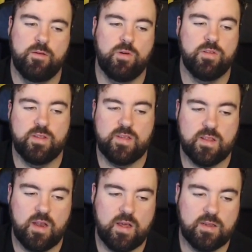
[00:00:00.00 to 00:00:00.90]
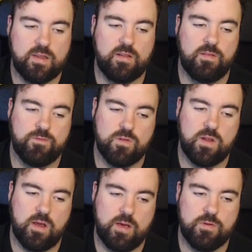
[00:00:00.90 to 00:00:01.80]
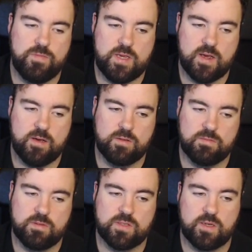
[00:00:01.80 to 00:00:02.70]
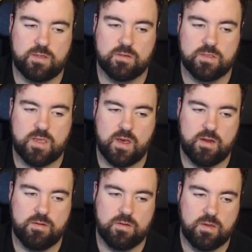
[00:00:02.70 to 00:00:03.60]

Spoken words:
What do I think the likely front line will be now that we've signed Cristiano?